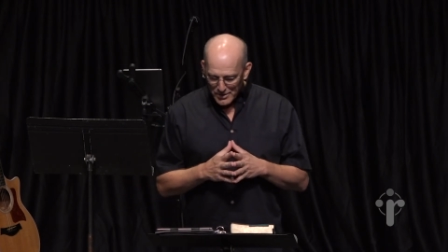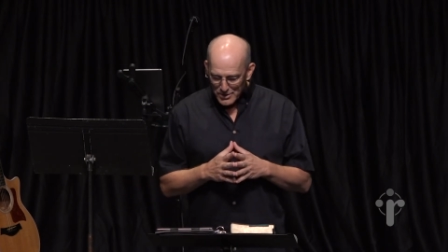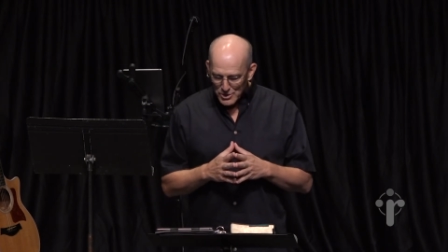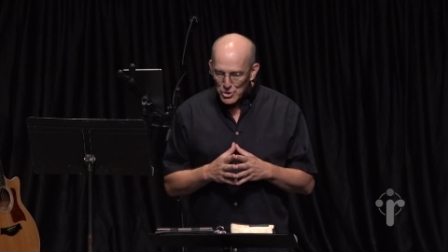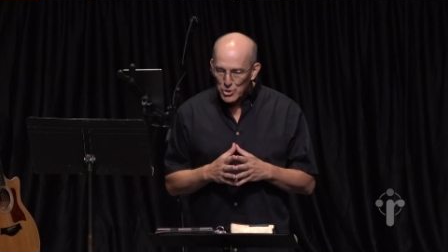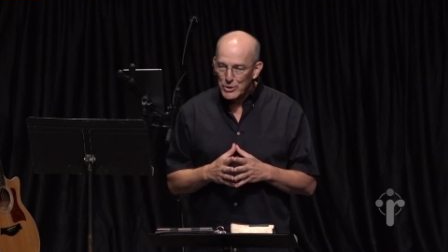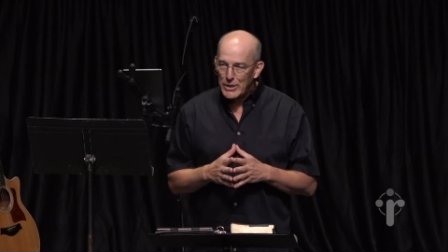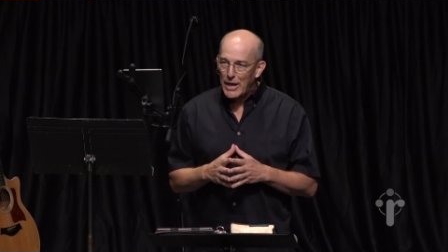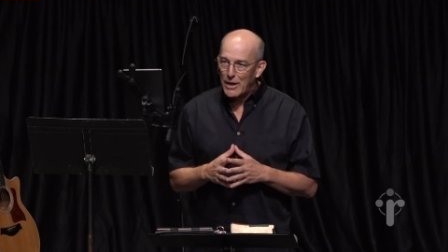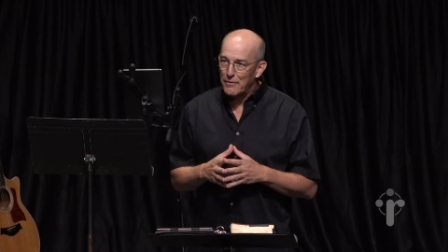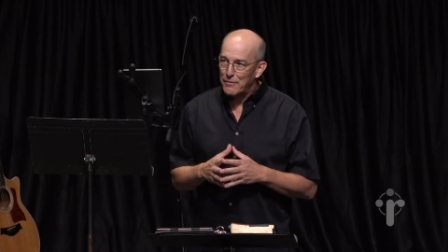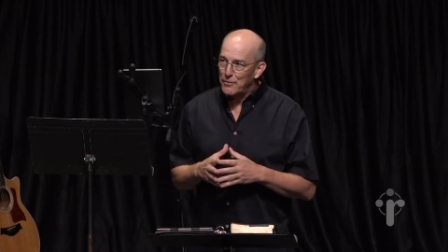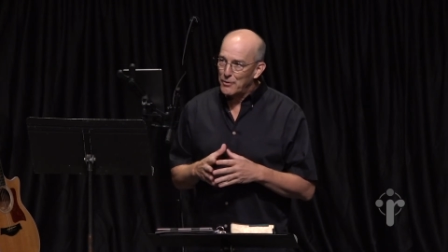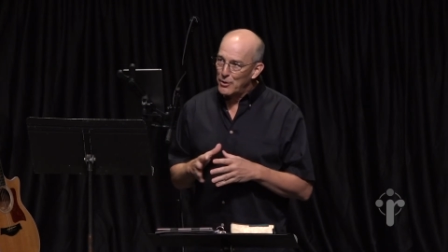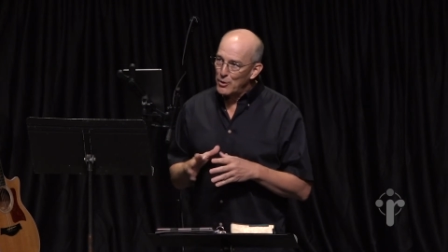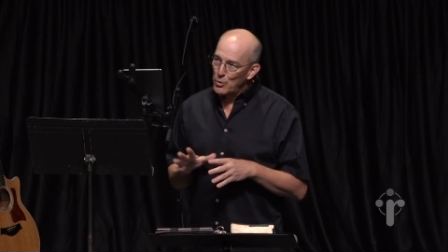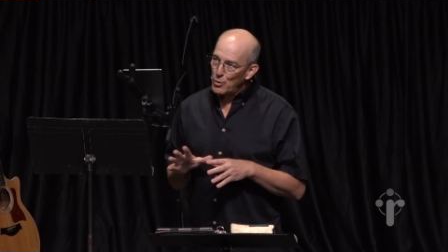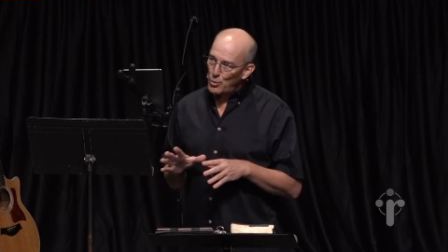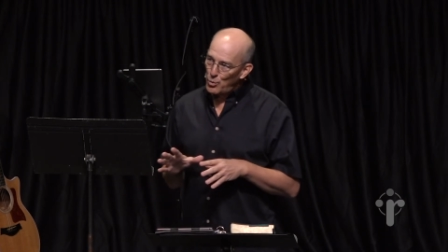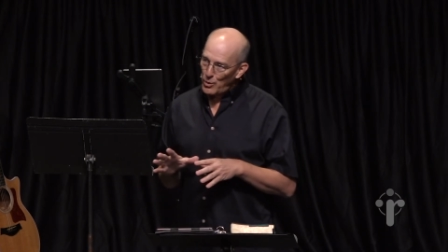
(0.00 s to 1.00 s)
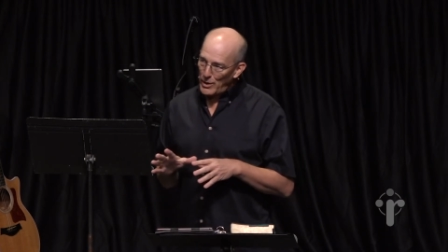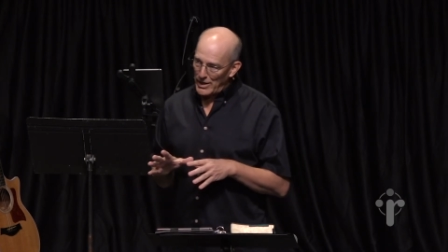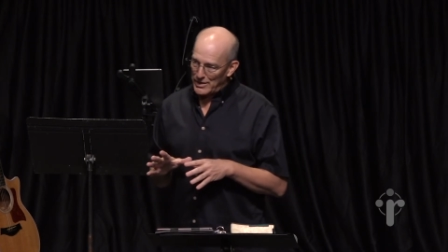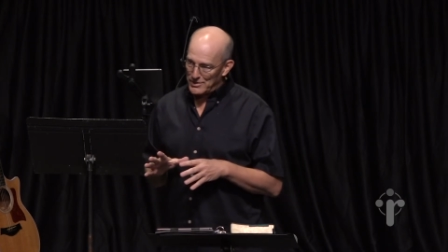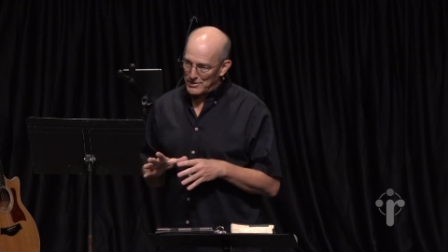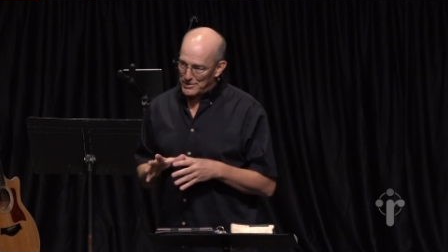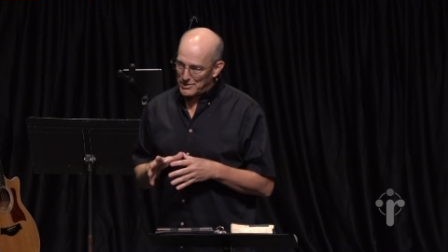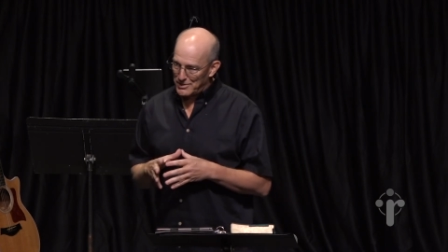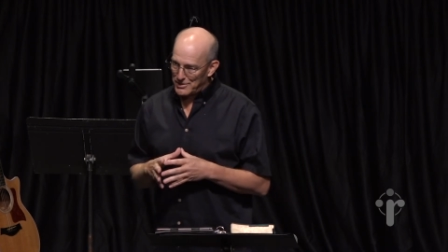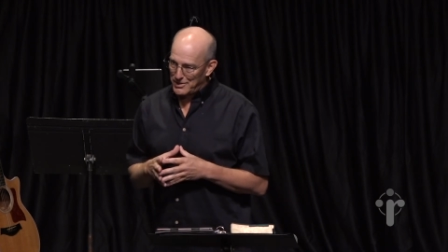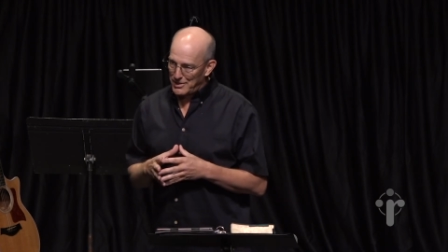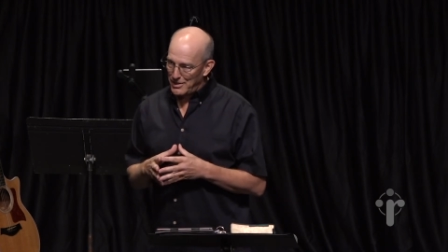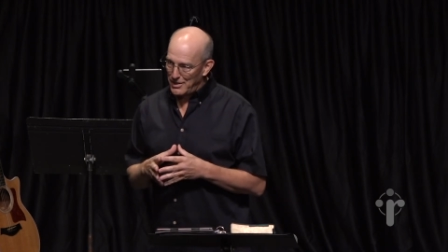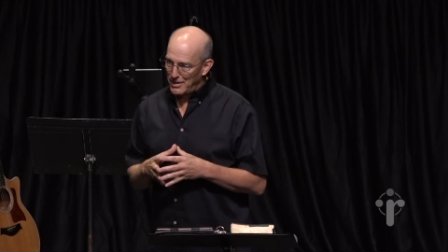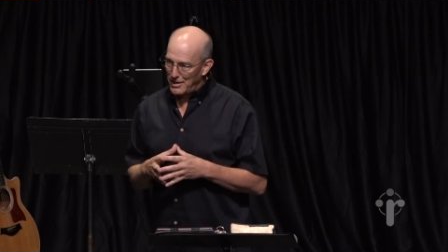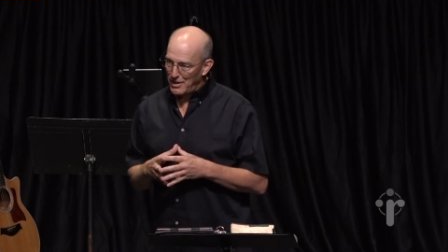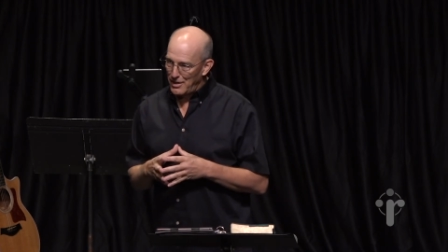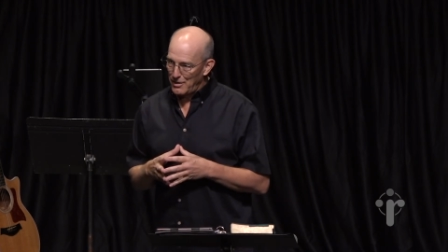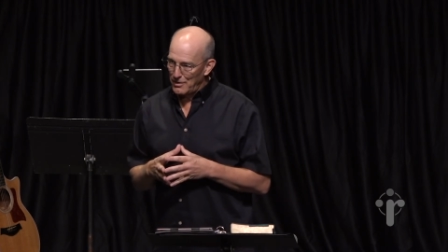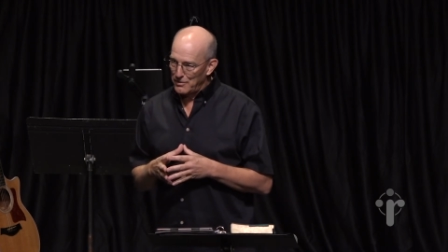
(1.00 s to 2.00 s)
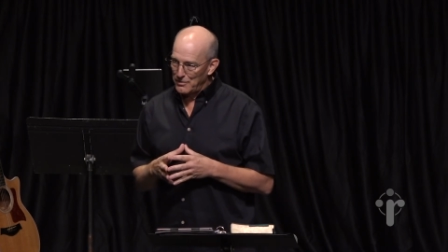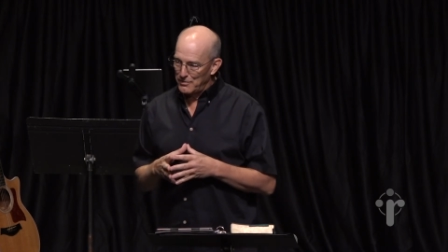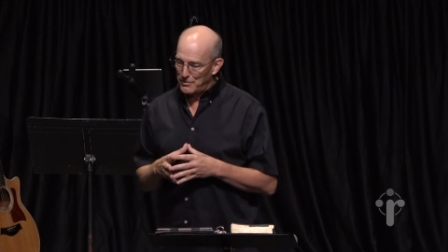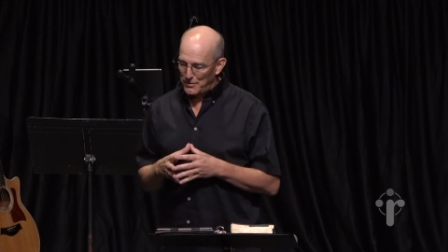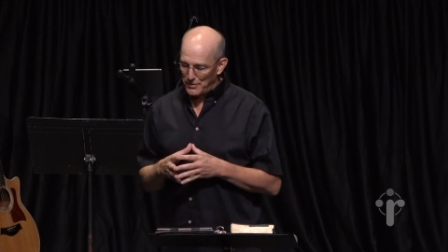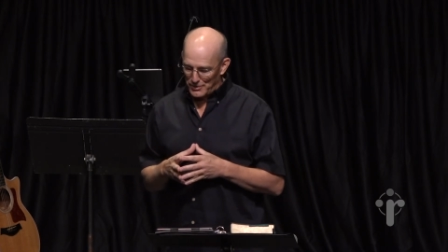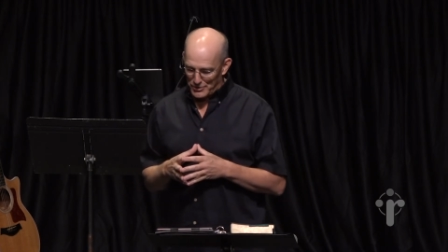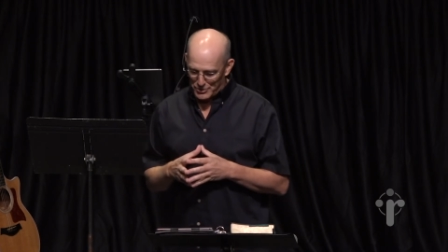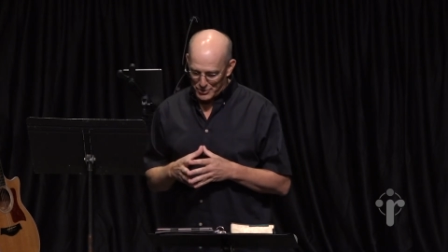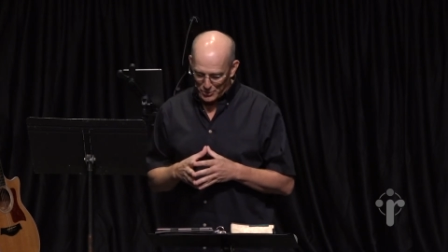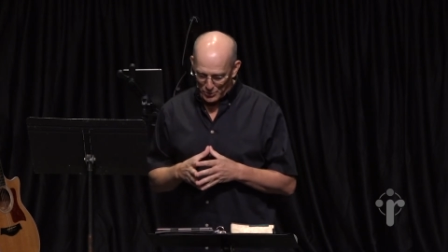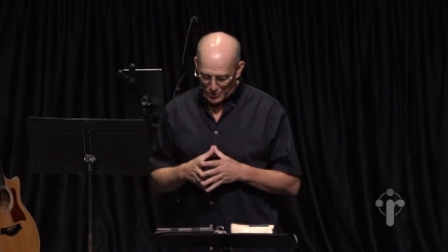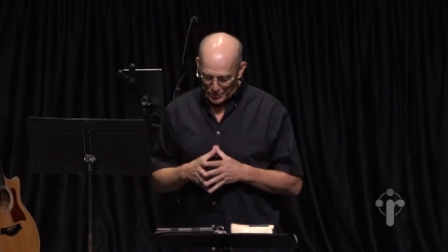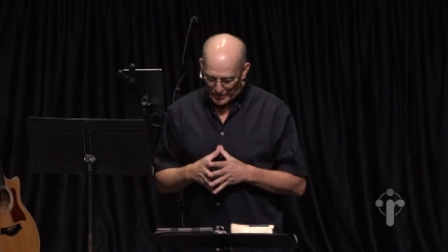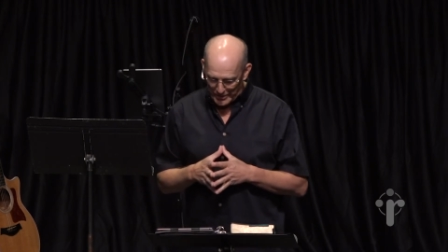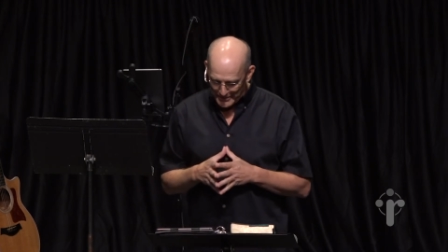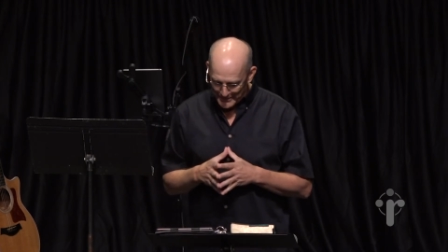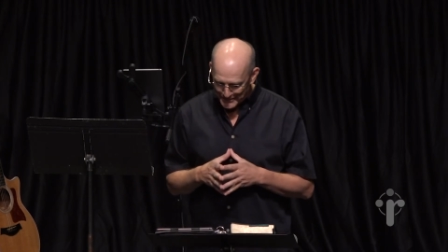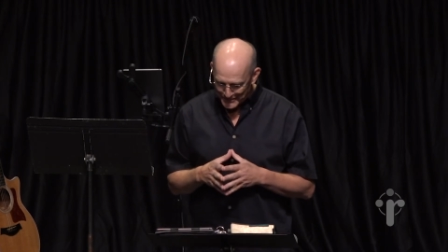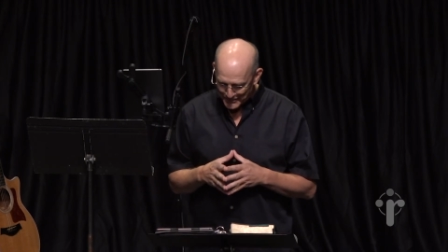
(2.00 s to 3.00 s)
So now for the rest of the story.